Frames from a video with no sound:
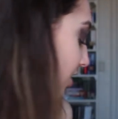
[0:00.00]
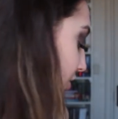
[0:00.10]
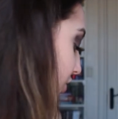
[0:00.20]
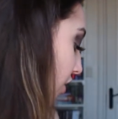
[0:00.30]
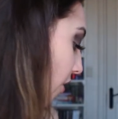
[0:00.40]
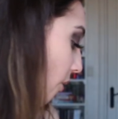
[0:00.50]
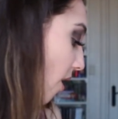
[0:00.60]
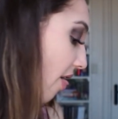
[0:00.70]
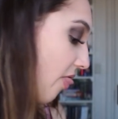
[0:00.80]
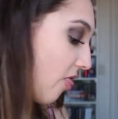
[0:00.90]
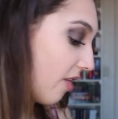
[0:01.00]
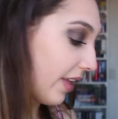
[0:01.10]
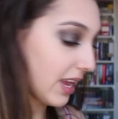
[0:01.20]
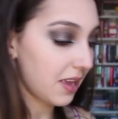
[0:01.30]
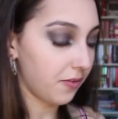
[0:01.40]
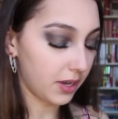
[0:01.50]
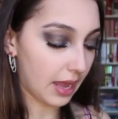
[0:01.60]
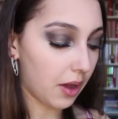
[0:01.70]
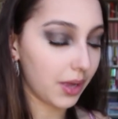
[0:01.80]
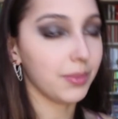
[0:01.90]
So like even
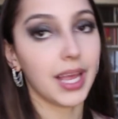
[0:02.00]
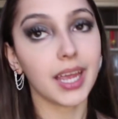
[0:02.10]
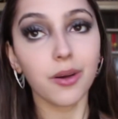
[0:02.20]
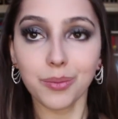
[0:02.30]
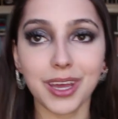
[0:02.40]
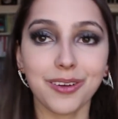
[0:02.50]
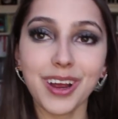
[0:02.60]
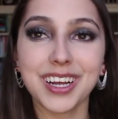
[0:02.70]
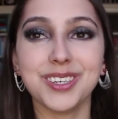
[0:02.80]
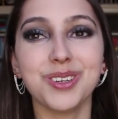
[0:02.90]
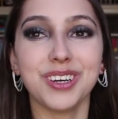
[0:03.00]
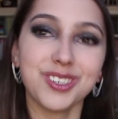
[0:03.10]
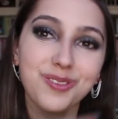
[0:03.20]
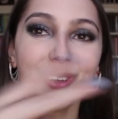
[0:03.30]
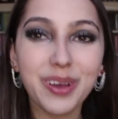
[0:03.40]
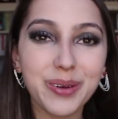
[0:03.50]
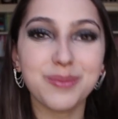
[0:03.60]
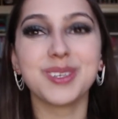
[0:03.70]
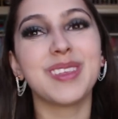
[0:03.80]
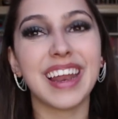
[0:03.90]
now I'm like, oh, I'm getting ready, so I should
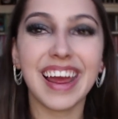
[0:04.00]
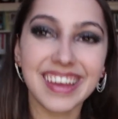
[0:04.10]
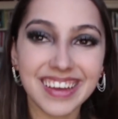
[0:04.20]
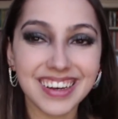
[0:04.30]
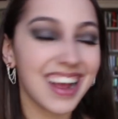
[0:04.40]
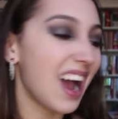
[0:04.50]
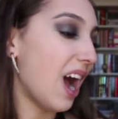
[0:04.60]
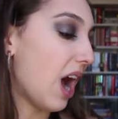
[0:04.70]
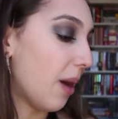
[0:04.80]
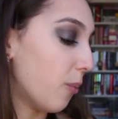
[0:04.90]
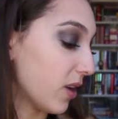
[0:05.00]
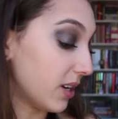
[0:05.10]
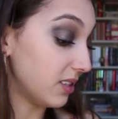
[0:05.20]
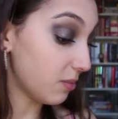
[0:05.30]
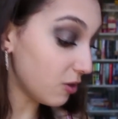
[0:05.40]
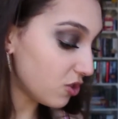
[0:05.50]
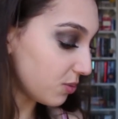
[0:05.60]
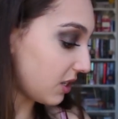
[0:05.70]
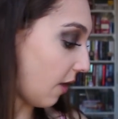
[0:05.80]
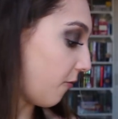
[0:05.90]
film so that I could um, work on some
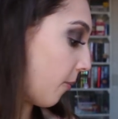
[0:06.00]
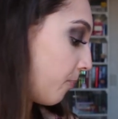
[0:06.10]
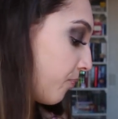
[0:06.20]
YouTube stuff,